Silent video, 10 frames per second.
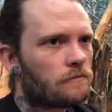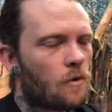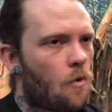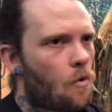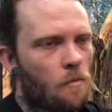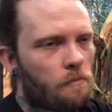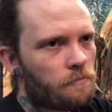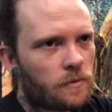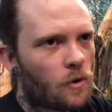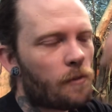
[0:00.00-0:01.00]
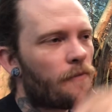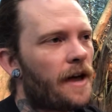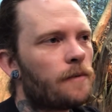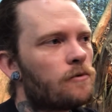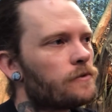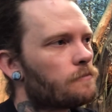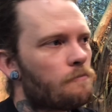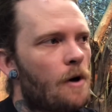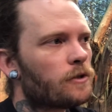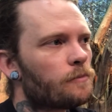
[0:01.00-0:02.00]
or group of animals
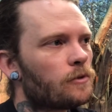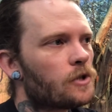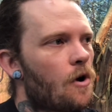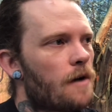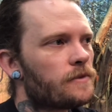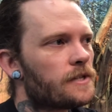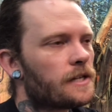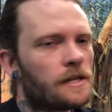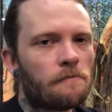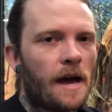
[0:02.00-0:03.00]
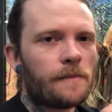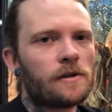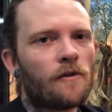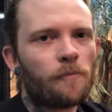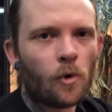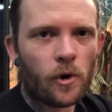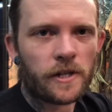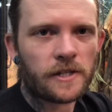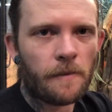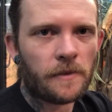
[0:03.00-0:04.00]
multiple times, thinking maybe I've brought in
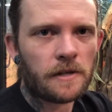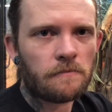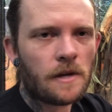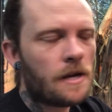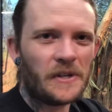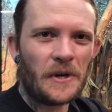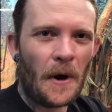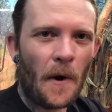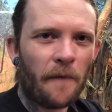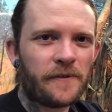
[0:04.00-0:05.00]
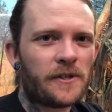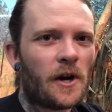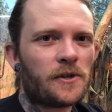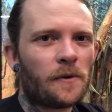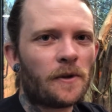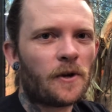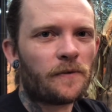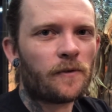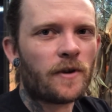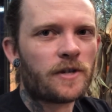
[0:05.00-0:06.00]
something. You know, obviously I do a lot of
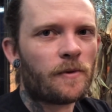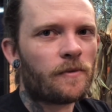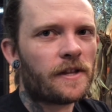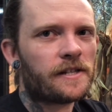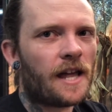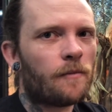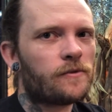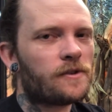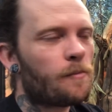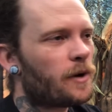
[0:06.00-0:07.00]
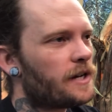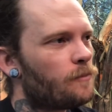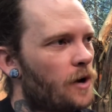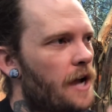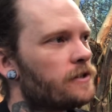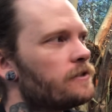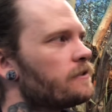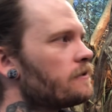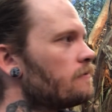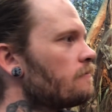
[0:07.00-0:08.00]
enrichment with these animals and I bring in
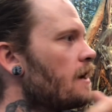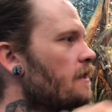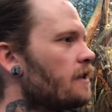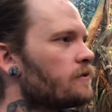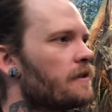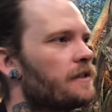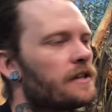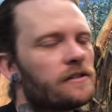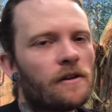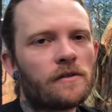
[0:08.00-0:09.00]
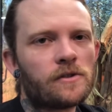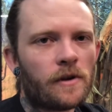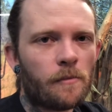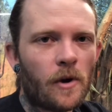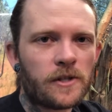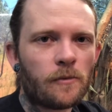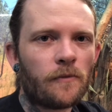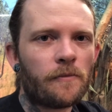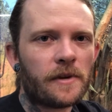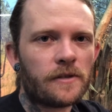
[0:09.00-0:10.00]
branches and that sort of thing. So it's not impossible
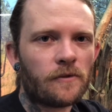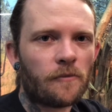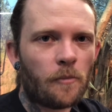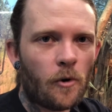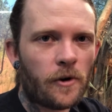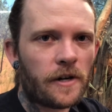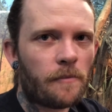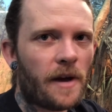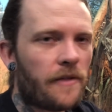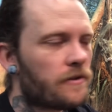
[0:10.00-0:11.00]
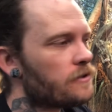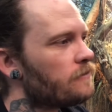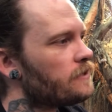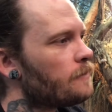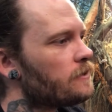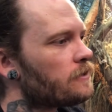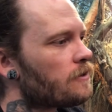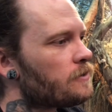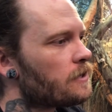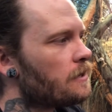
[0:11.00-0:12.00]
for me to have brought in a pathogen of some
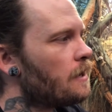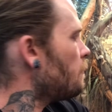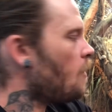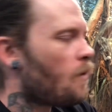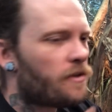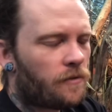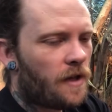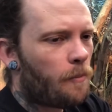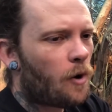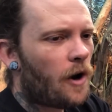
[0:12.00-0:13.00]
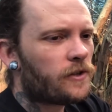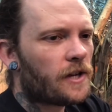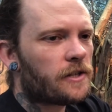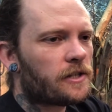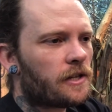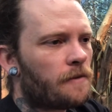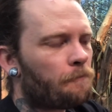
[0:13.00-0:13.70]
description. I went through that process,